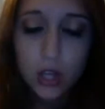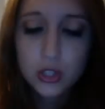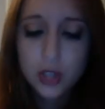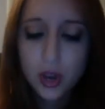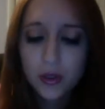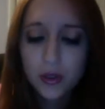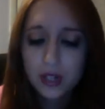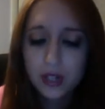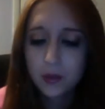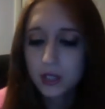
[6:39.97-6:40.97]
So, they
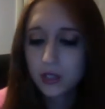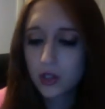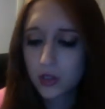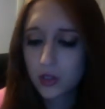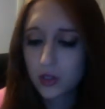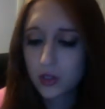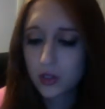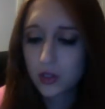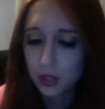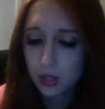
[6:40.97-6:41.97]
don't really look the
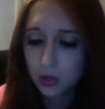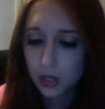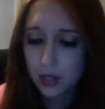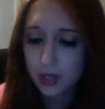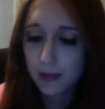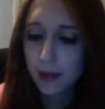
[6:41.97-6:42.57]
same when you look at them.